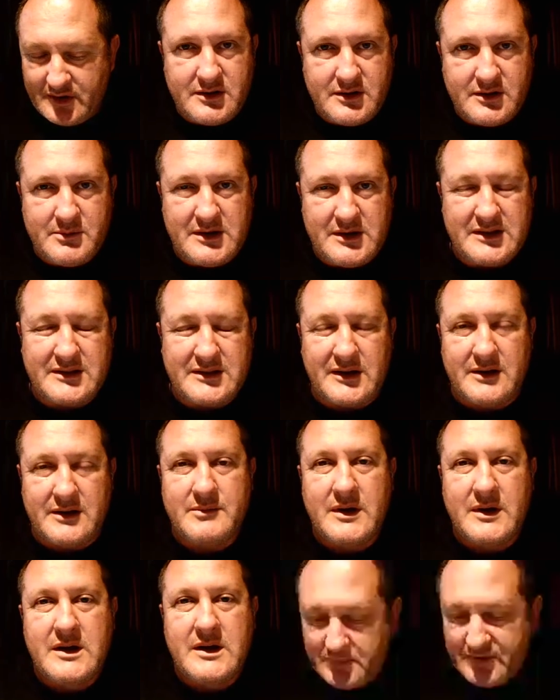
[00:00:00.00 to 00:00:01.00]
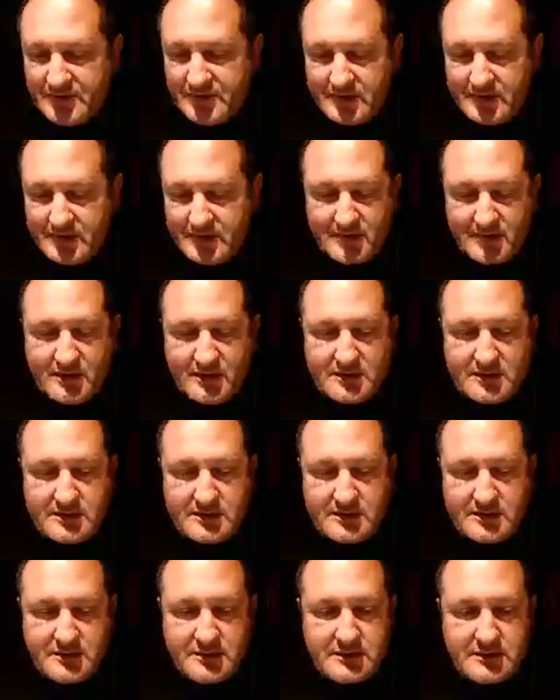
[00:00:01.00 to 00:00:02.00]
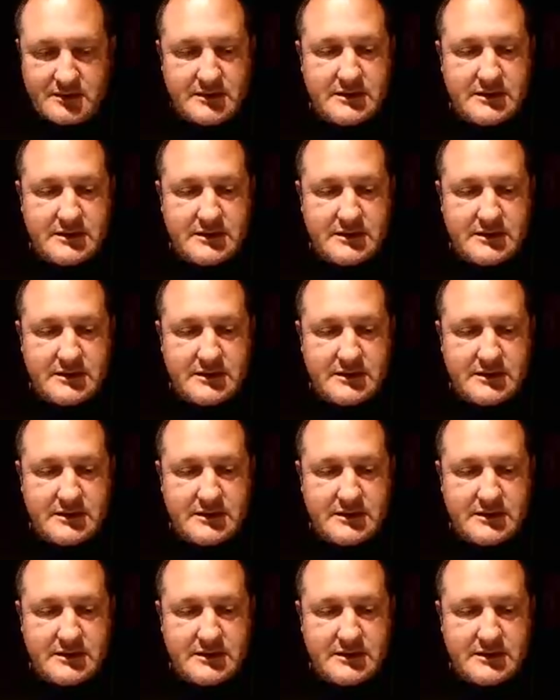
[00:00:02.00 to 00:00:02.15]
meantime. Buffering a lot.